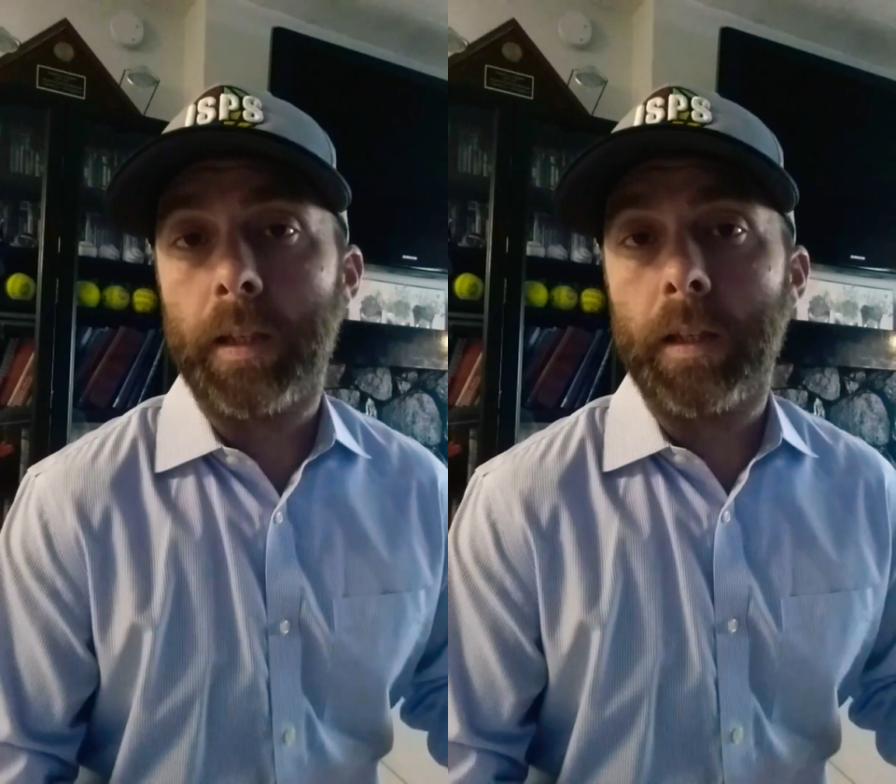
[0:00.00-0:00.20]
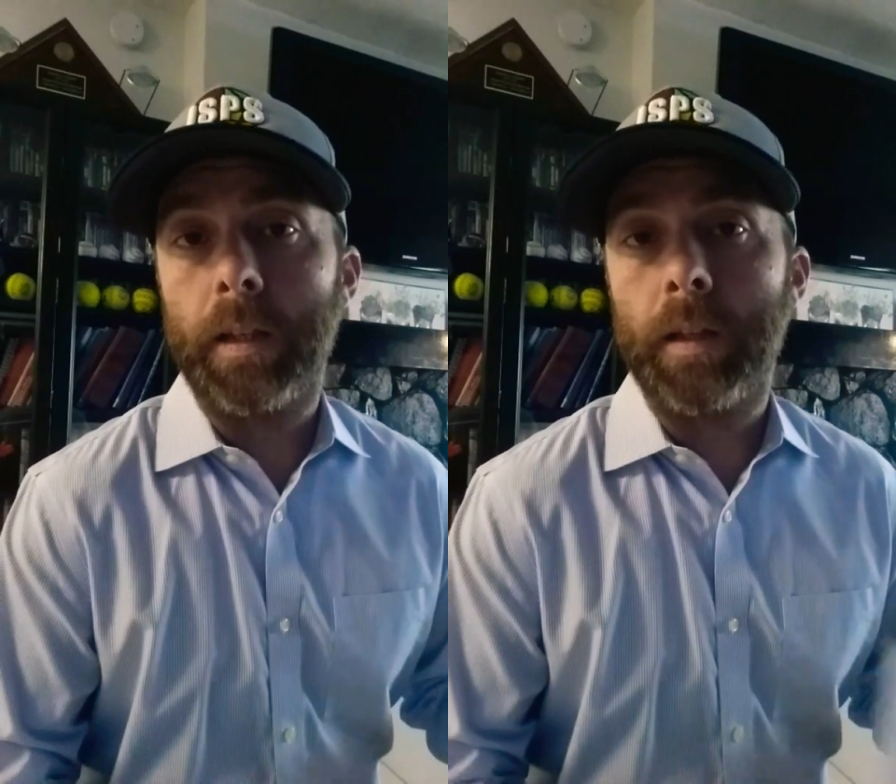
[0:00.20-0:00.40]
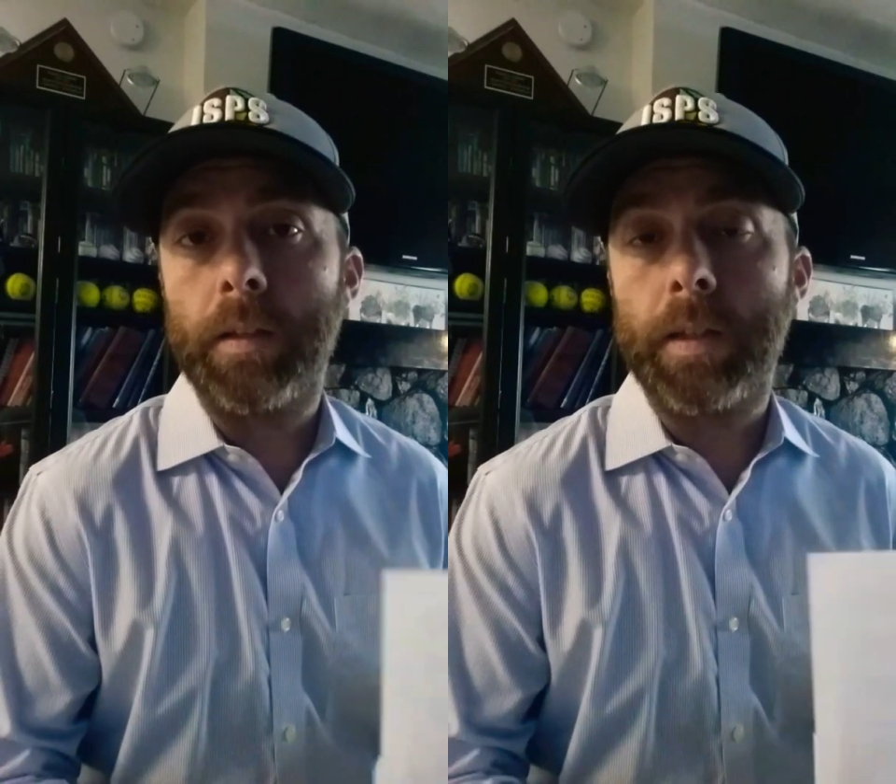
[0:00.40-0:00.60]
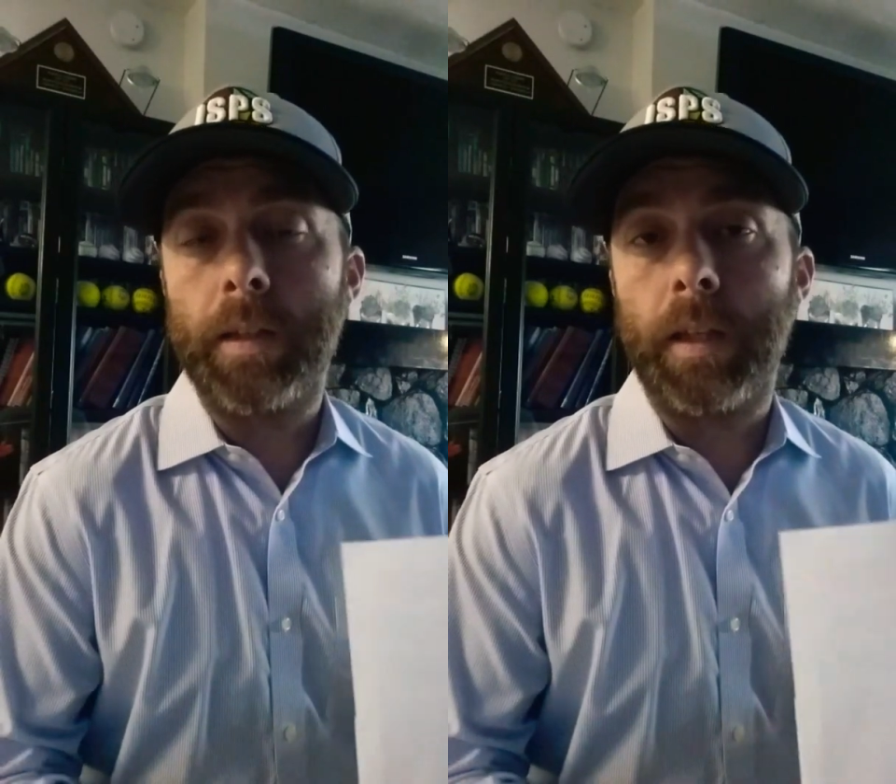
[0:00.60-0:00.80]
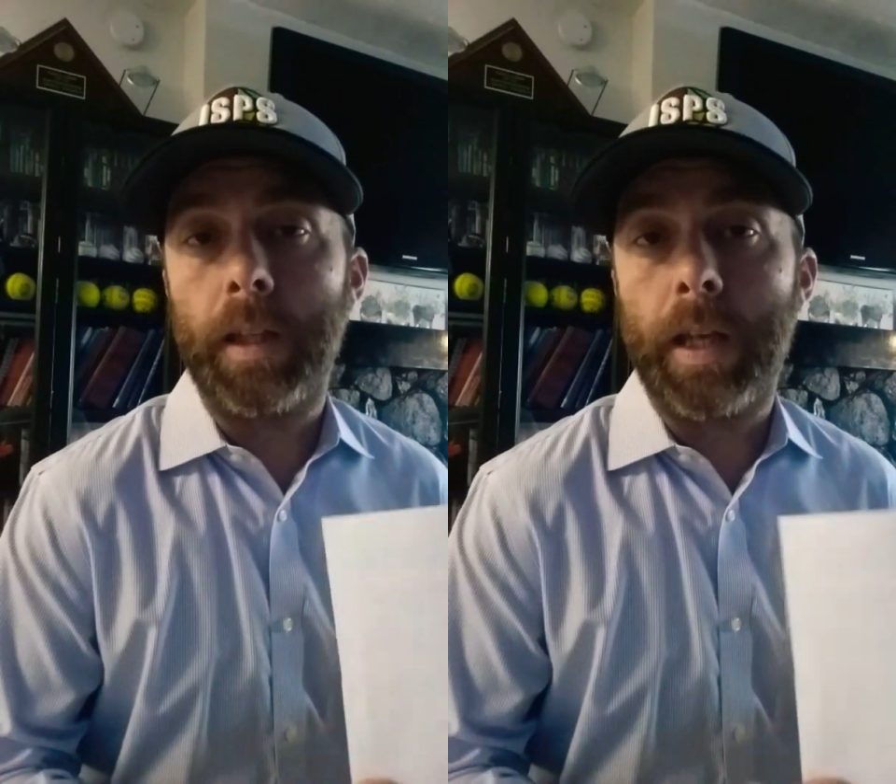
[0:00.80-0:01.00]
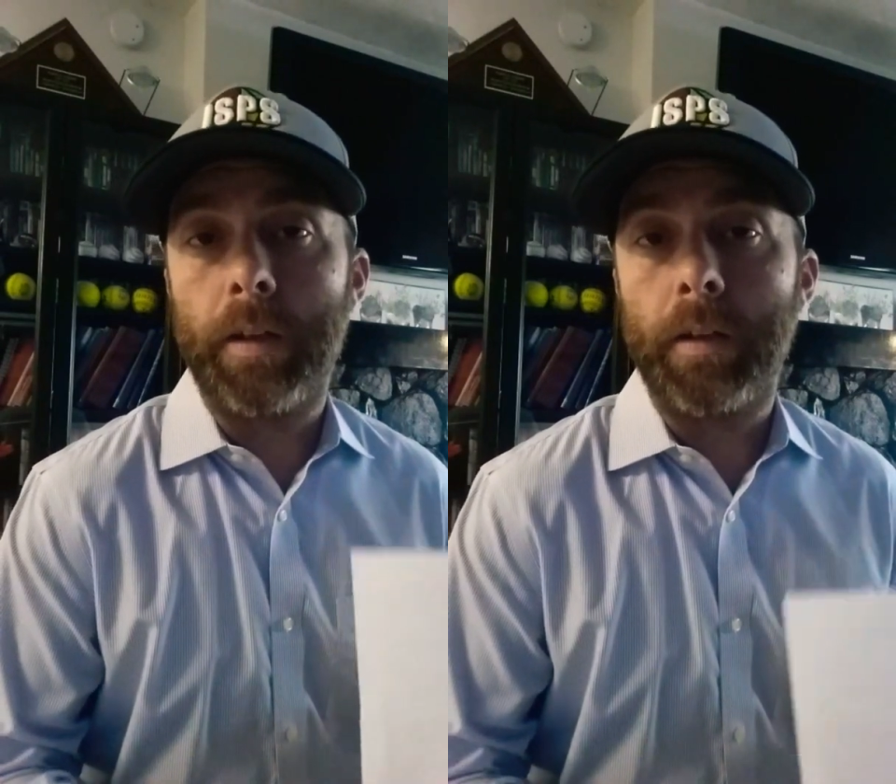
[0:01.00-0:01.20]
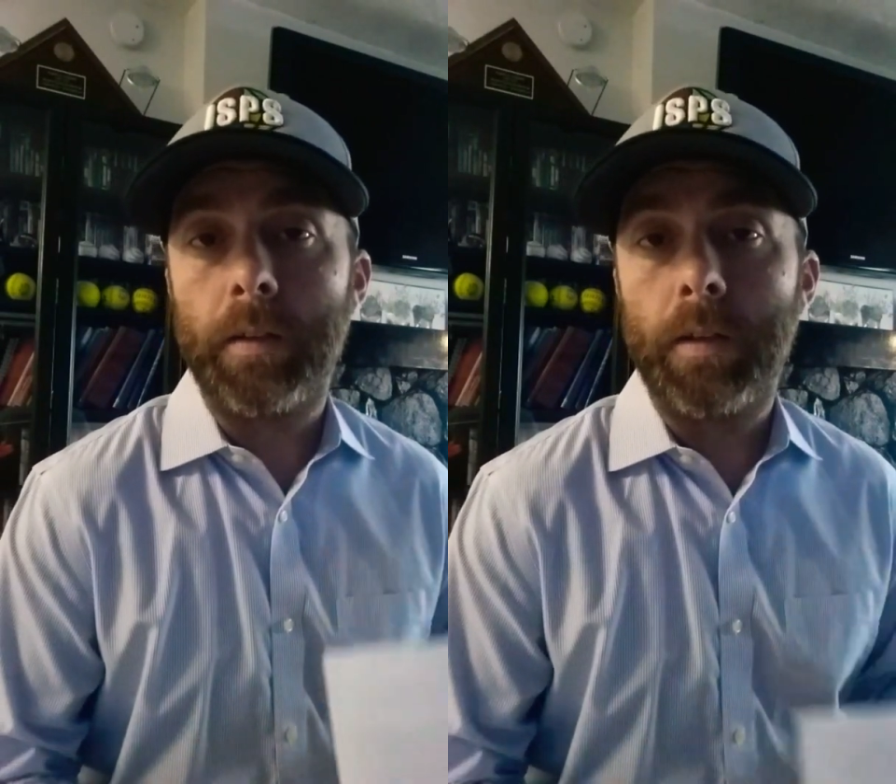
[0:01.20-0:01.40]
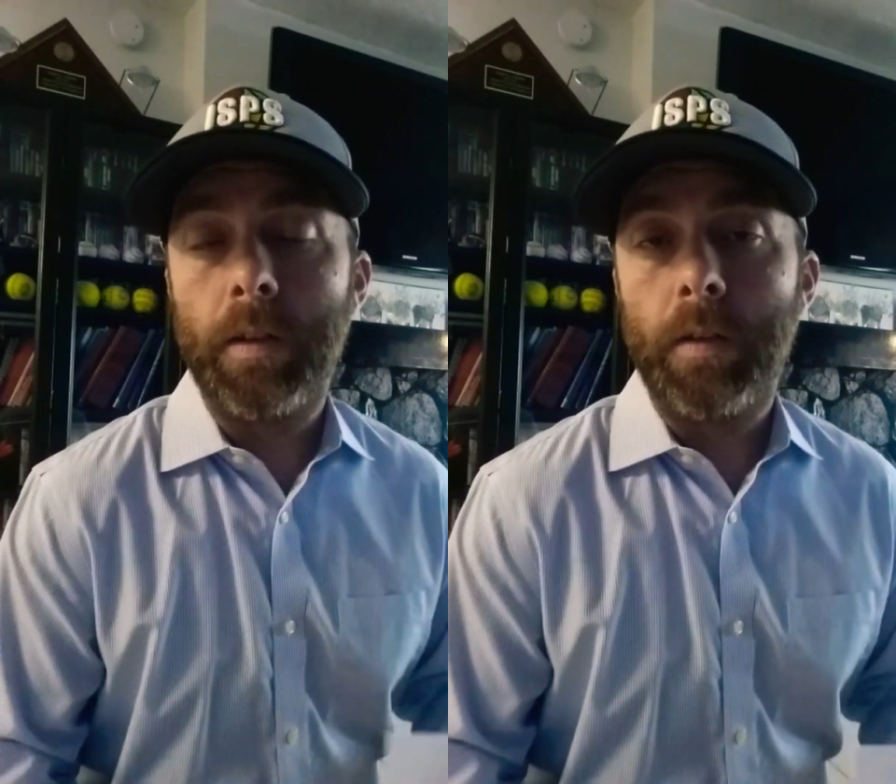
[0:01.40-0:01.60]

sent a letter for